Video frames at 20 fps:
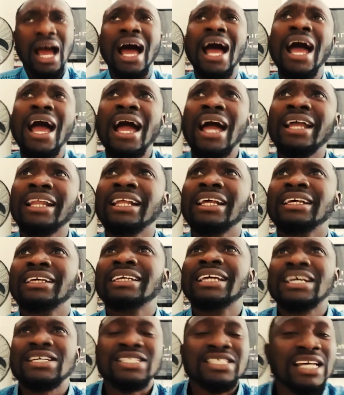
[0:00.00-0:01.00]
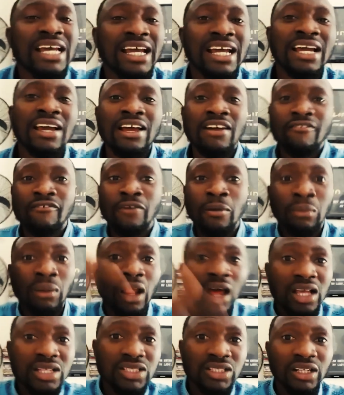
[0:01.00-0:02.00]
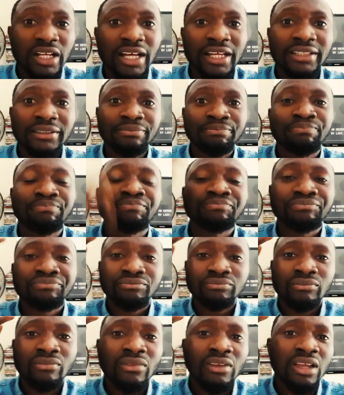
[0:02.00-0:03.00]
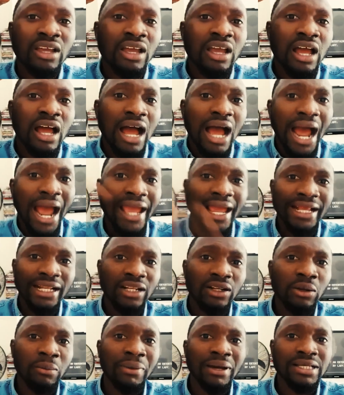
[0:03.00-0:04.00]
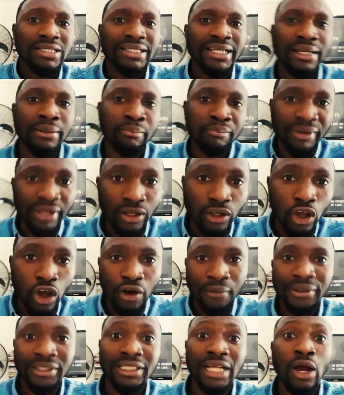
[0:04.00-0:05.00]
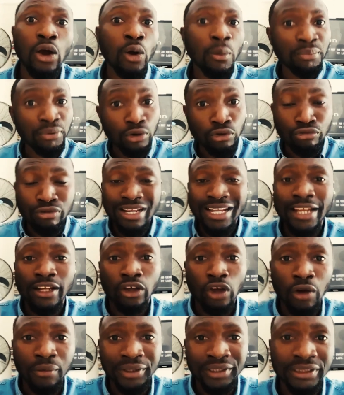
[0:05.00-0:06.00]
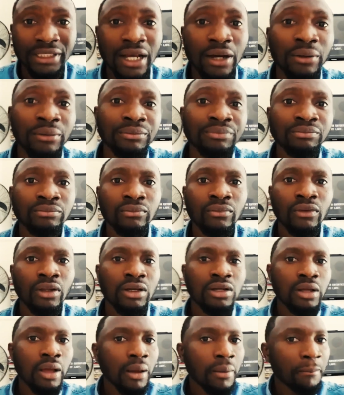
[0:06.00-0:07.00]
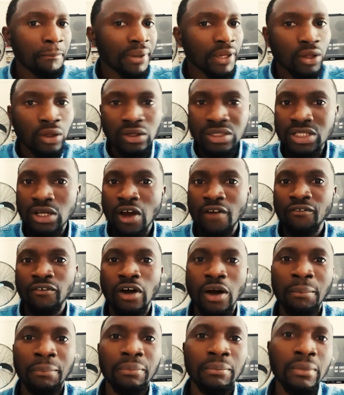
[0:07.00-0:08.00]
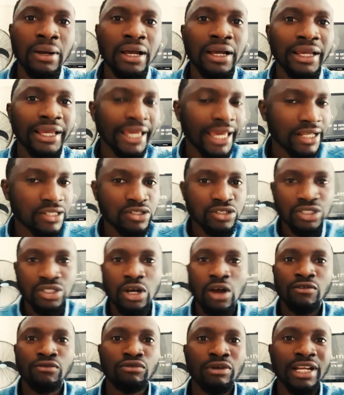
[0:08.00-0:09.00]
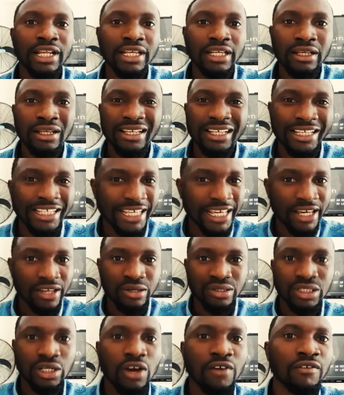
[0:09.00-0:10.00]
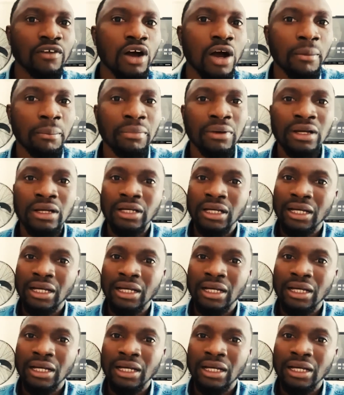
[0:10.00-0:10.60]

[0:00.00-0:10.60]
And yes, from last night, I ended up by saying be encouraged. I hope you're really encouraged now. Pick yourself up, get yourself ready, gear yourself up.